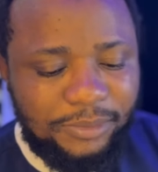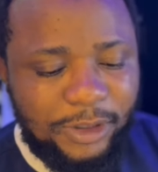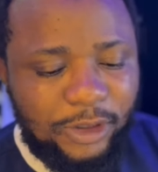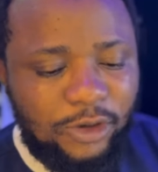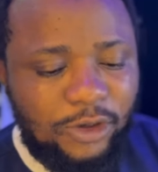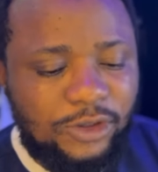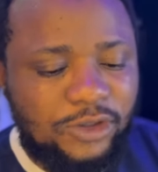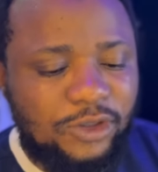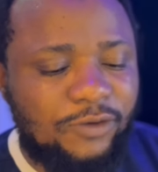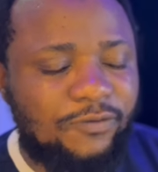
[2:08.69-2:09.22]

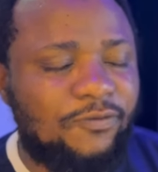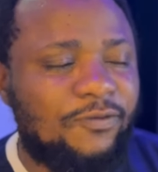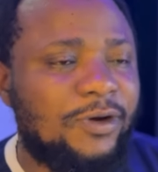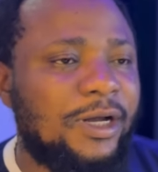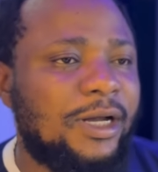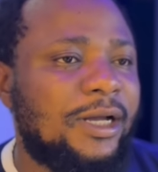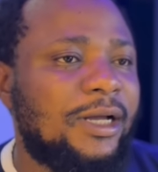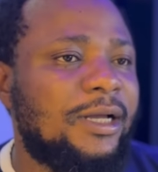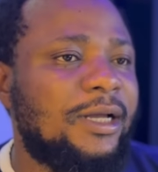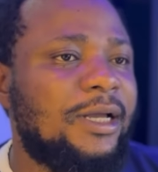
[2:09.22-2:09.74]
because of
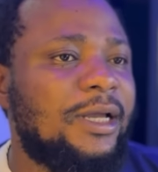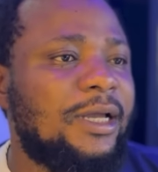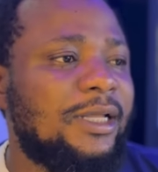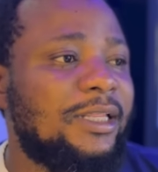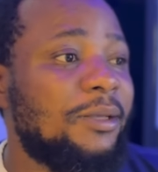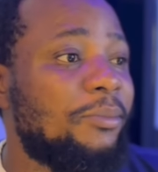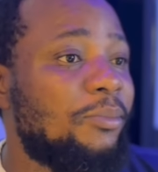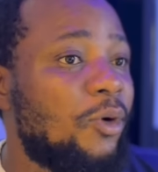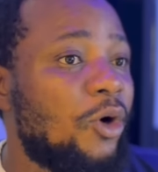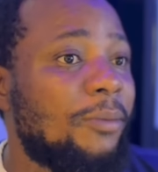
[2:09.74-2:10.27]
the
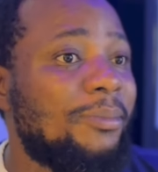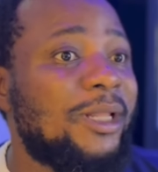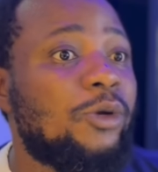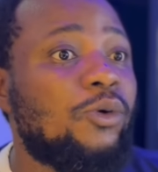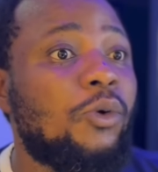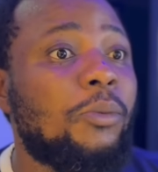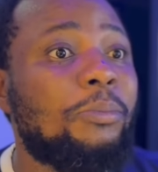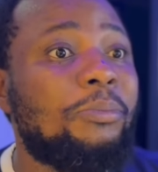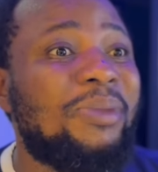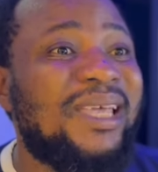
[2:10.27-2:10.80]
public
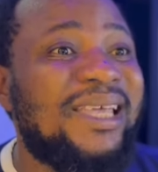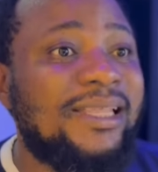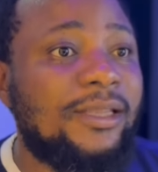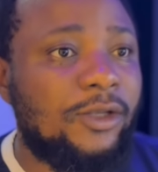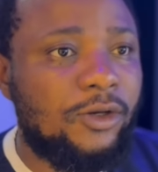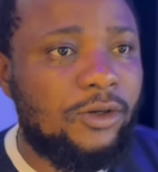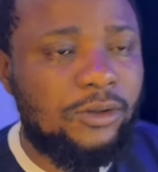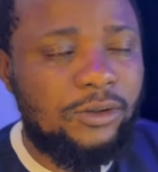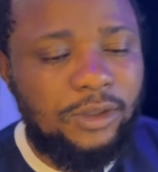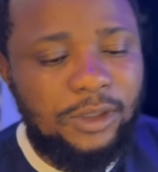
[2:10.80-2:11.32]

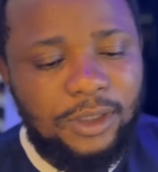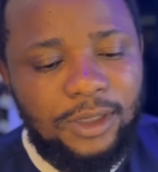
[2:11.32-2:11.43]
opinion,